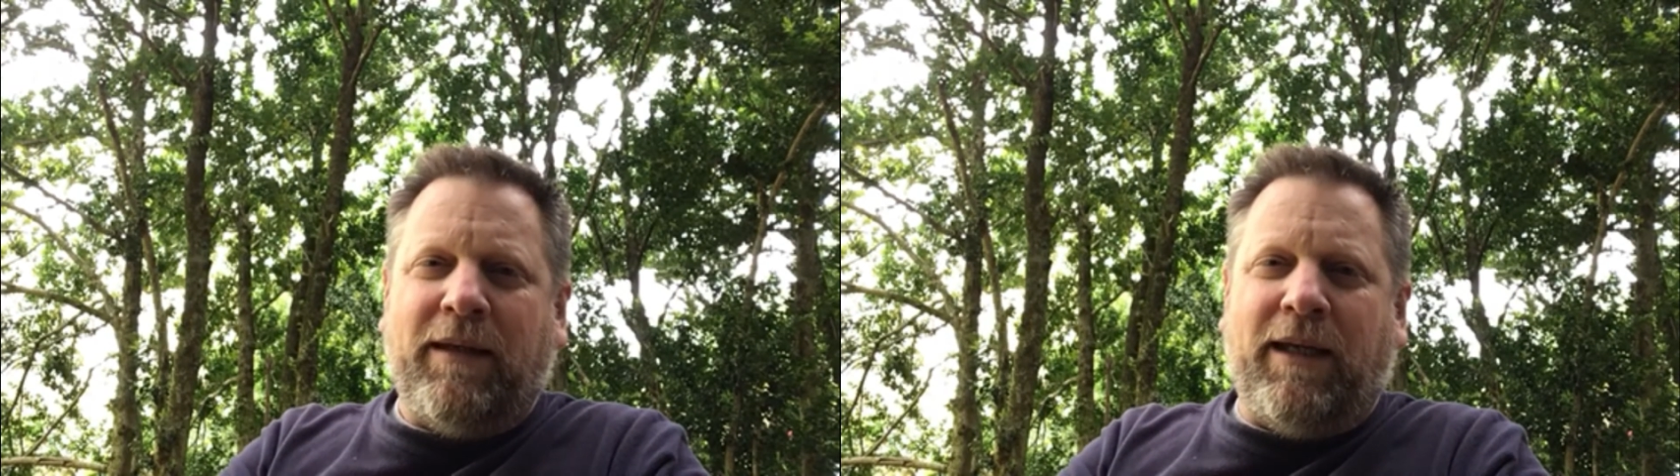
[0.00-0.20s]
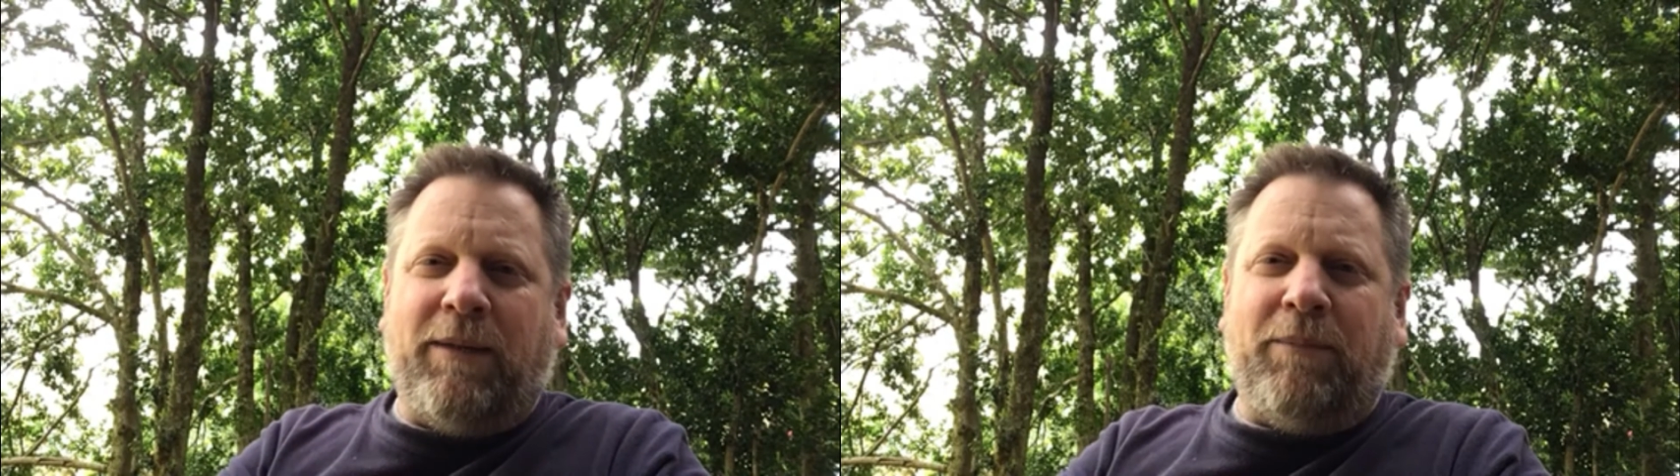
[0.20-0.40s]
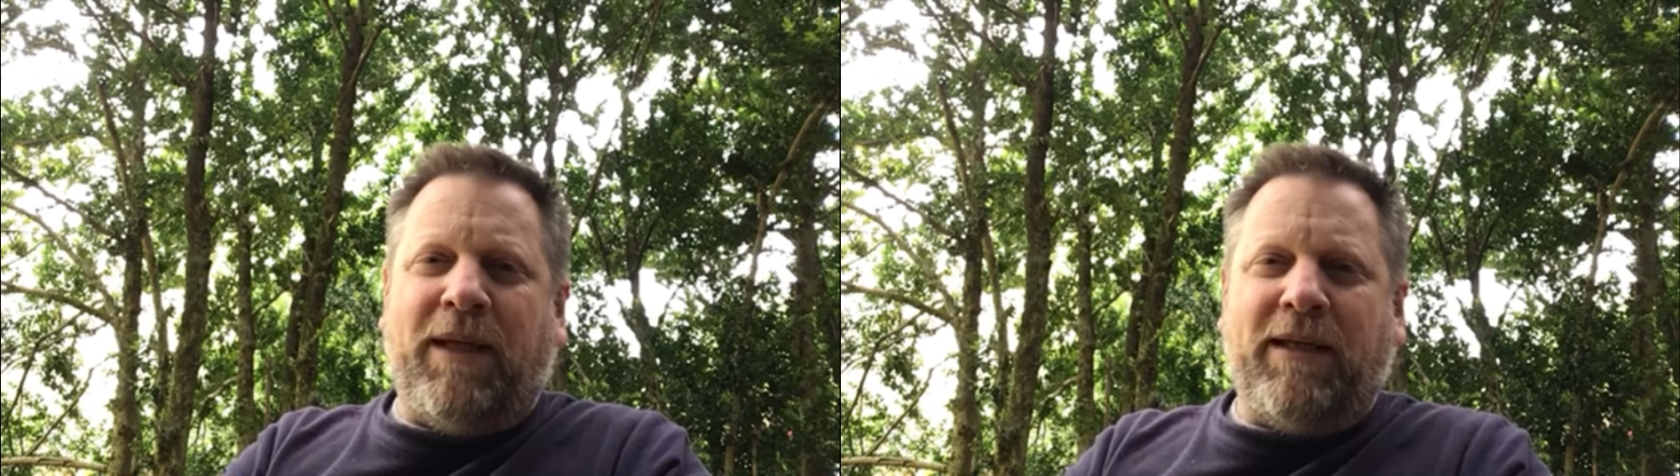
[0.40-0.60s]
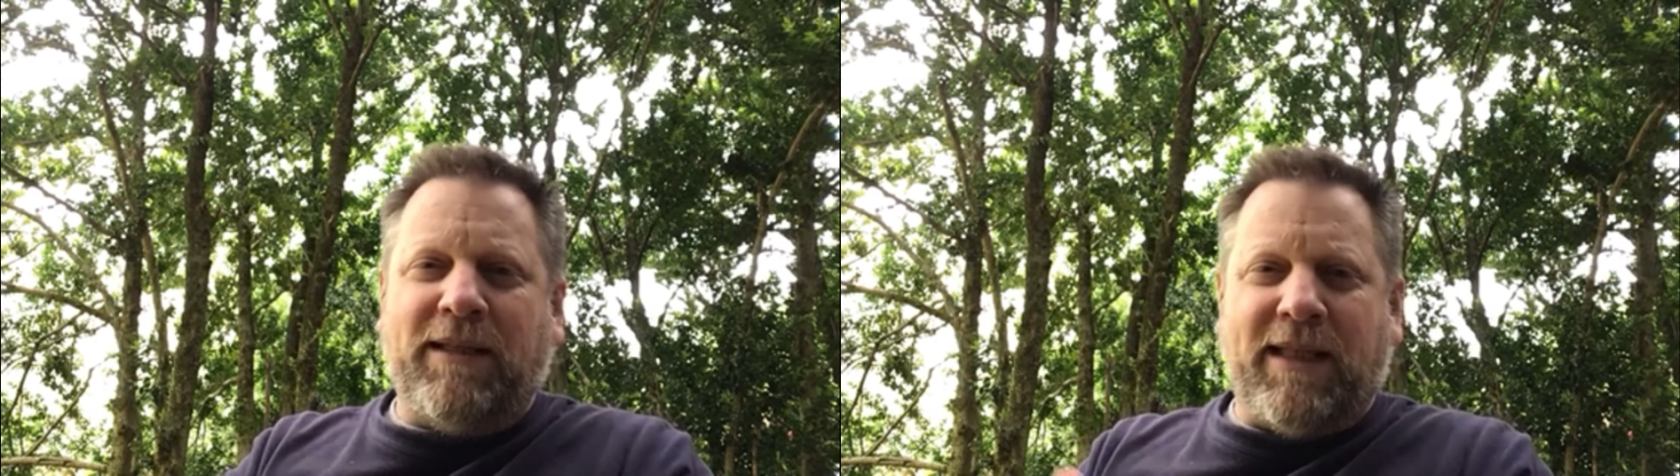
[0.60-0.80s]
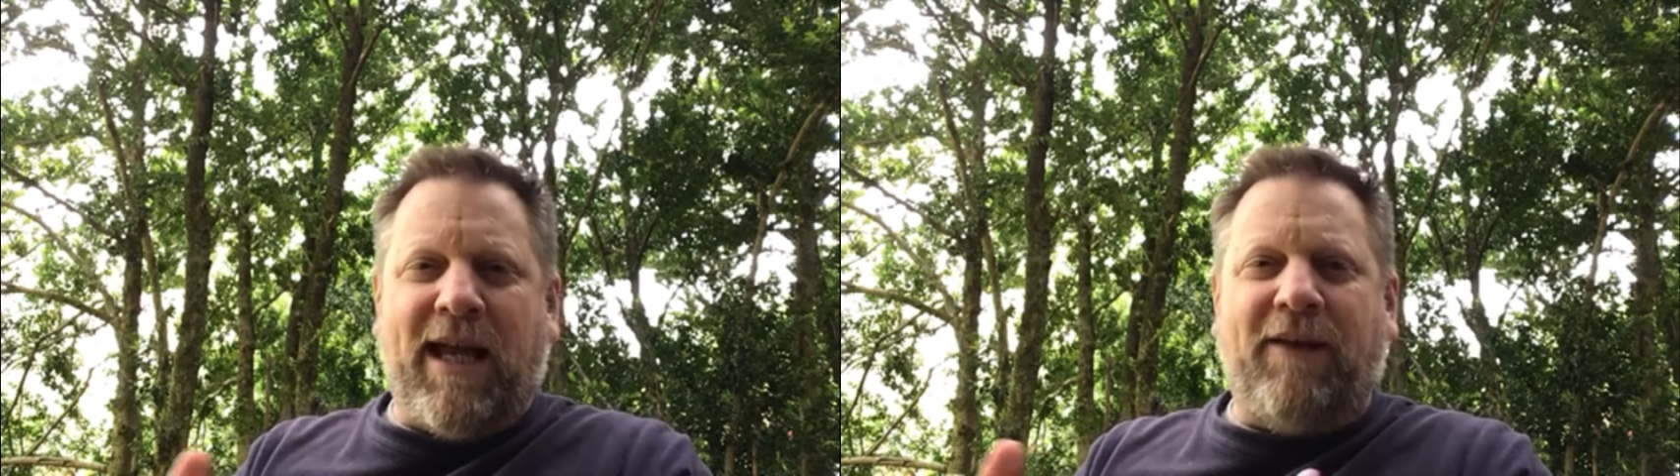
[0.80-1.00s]
It
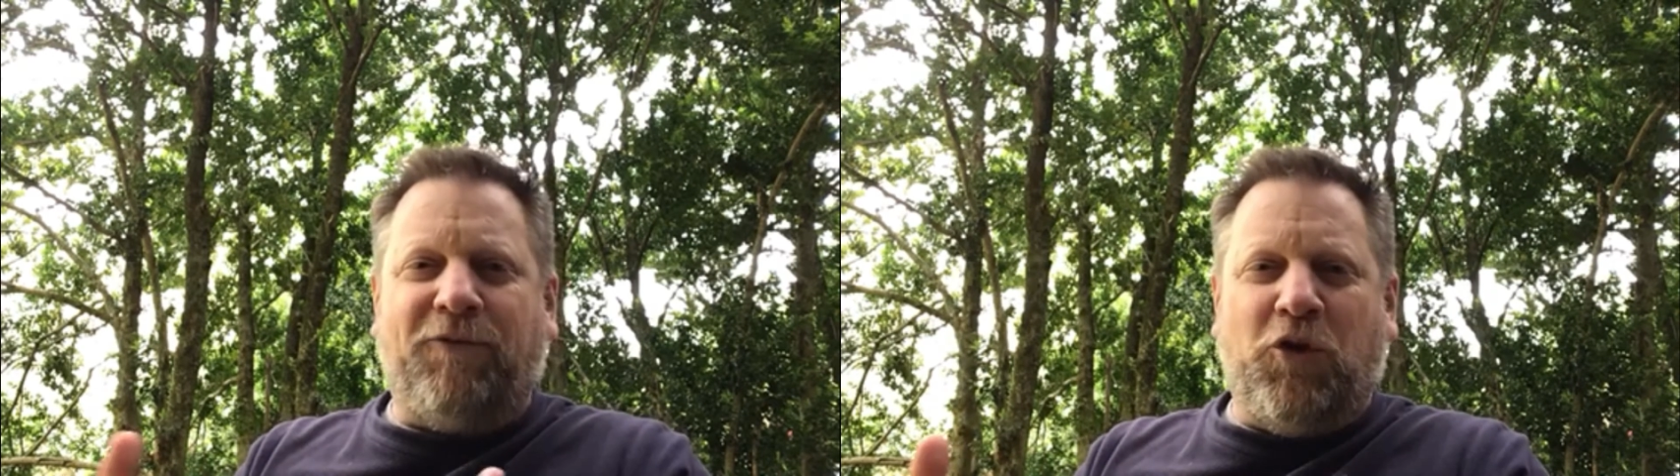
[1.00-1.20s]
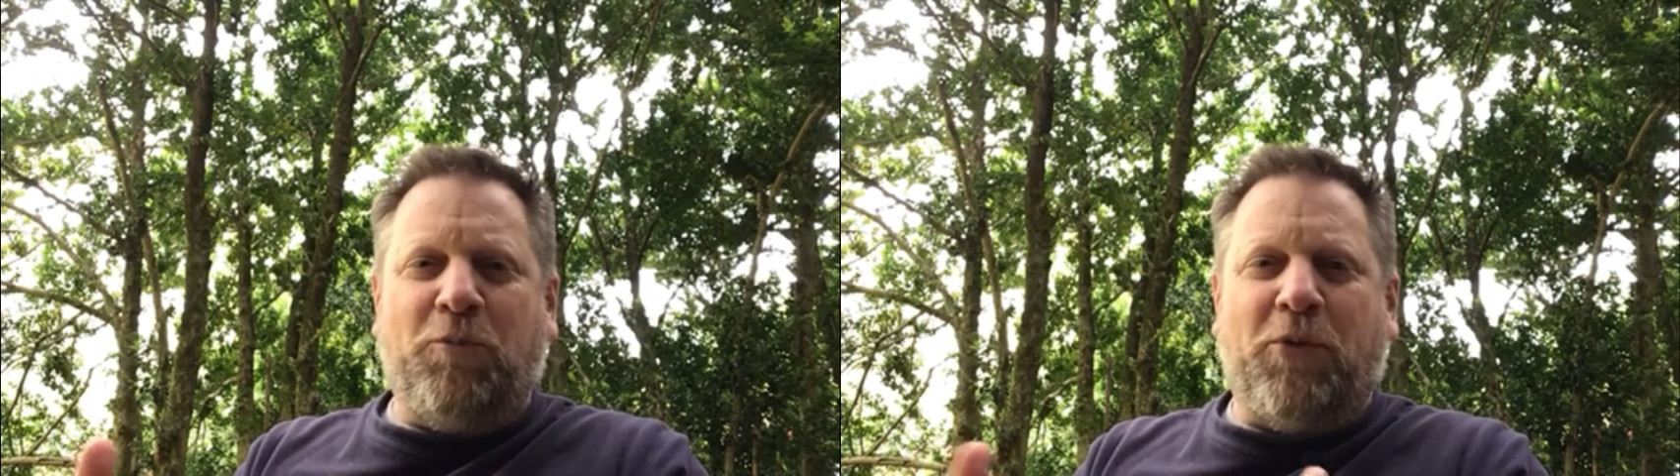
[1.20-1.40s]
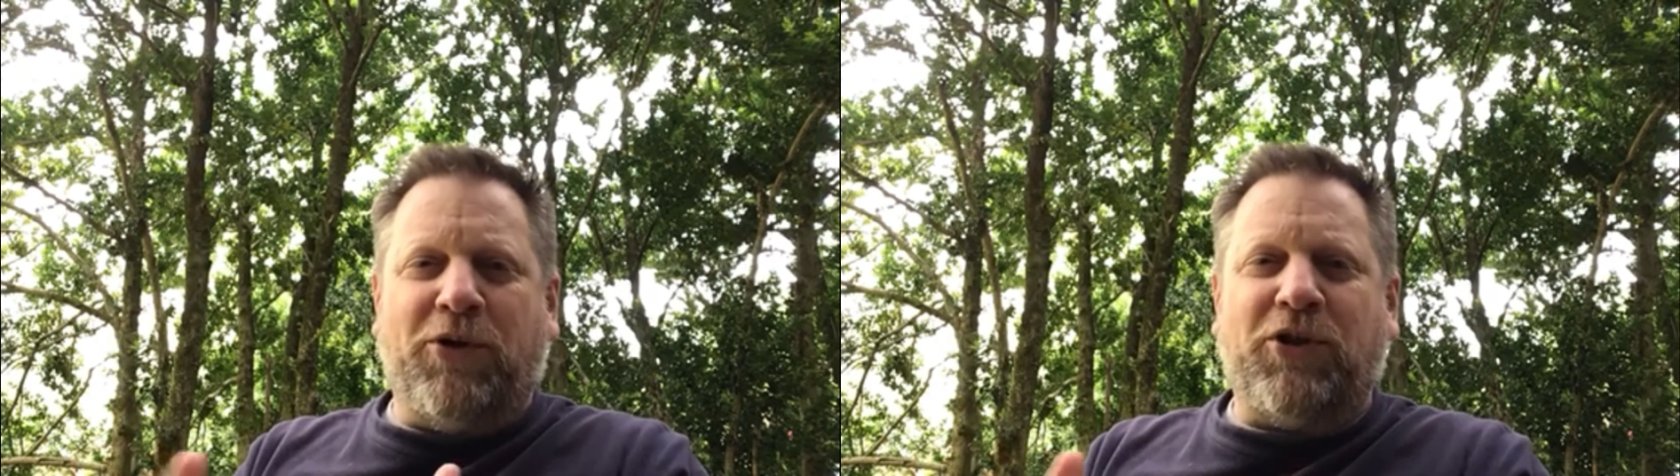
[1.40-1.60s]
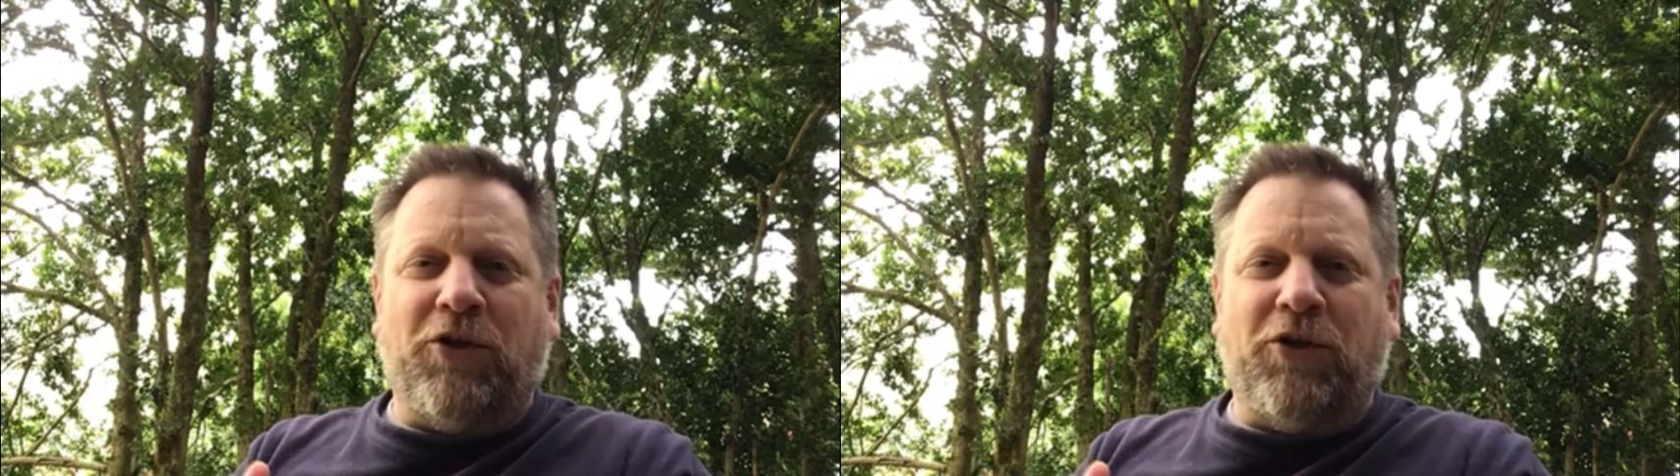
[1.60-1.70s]
means that if you put